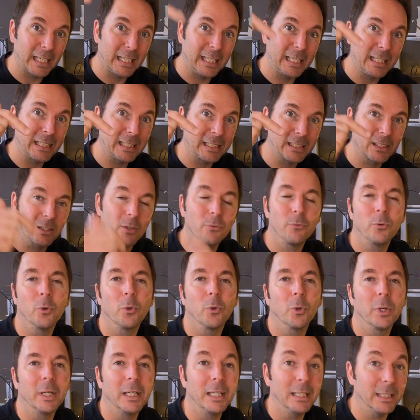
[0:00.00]
links
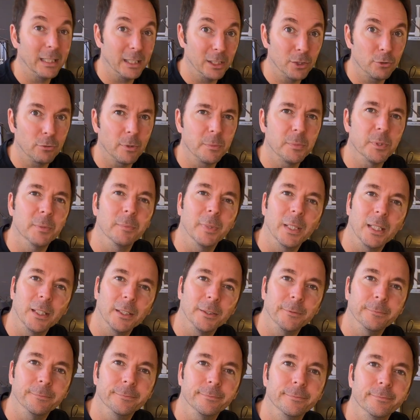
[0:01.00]
for it in the description
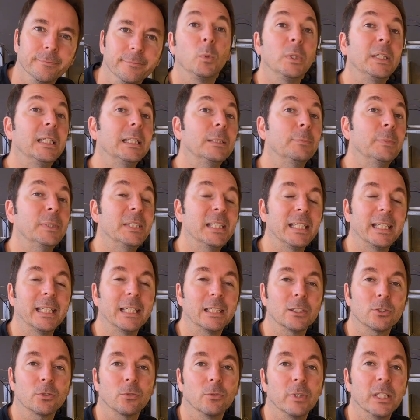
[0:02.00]
below. With this
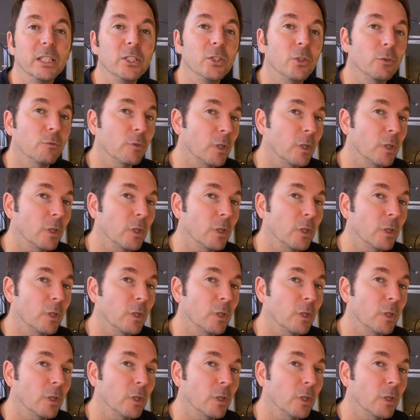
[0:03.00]
particular screen, your